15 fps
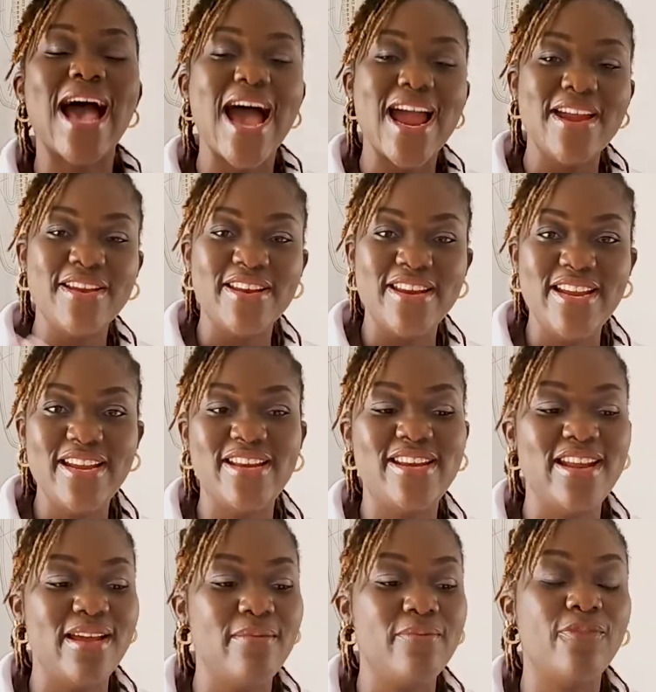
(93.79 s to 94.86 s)
I need
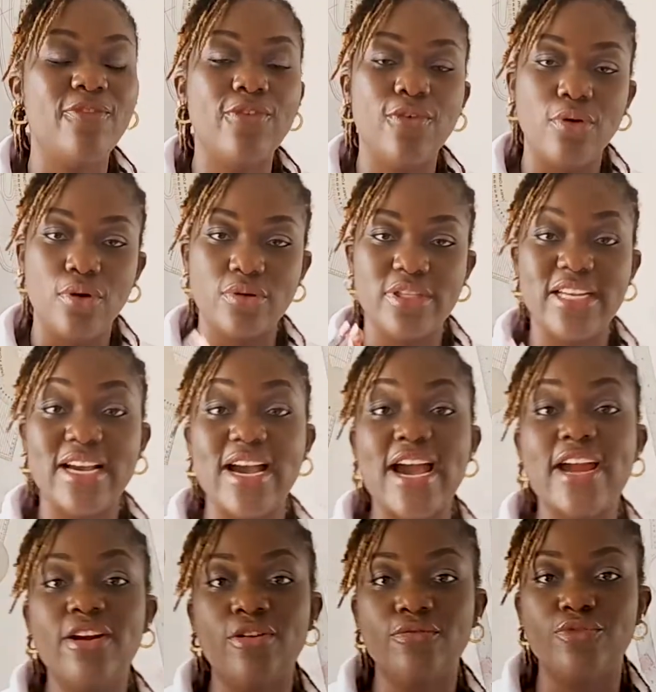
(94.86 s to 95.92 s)
them for the
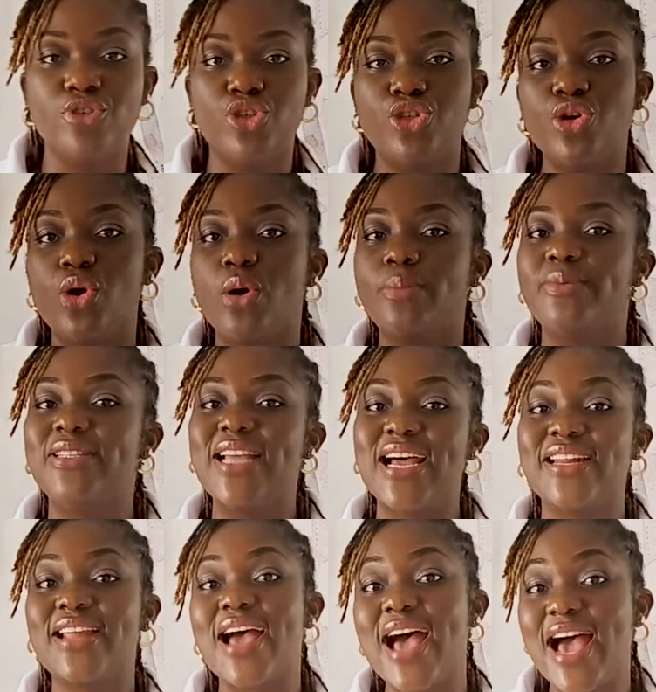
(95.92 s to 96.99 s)
kind of job
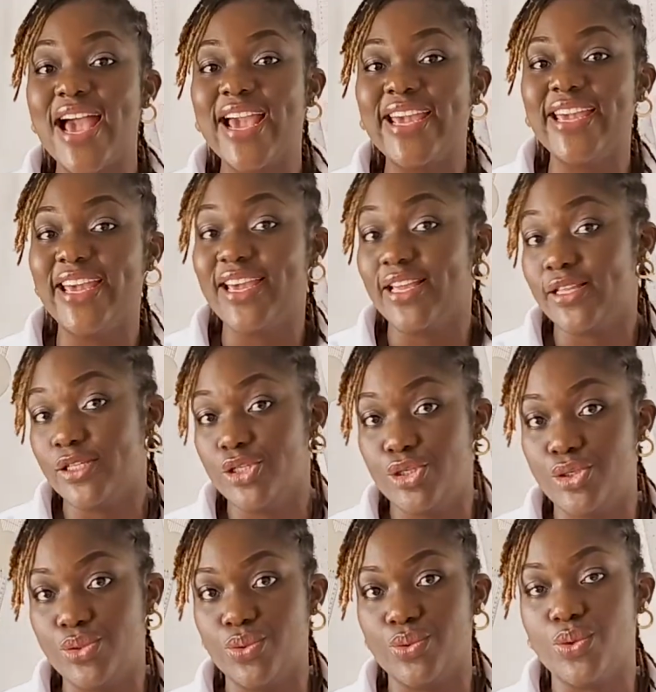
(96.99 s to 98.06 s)
that I
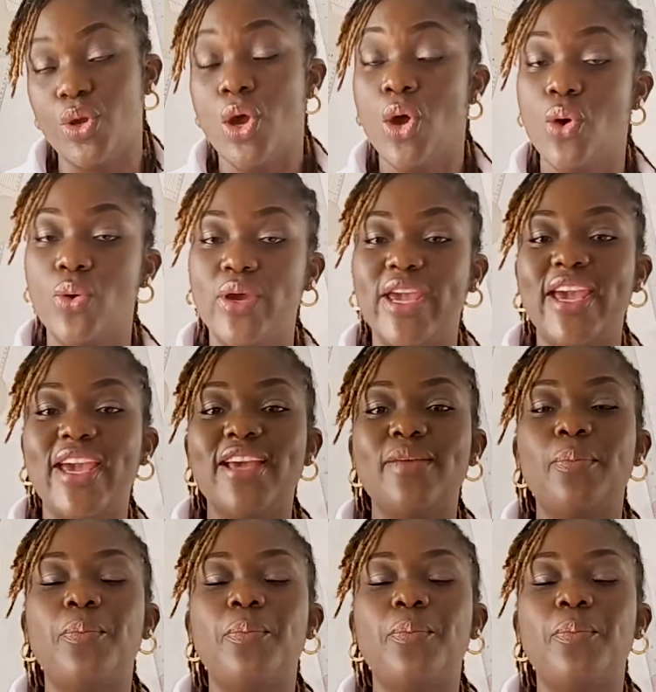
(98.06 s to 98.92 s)
do, okay?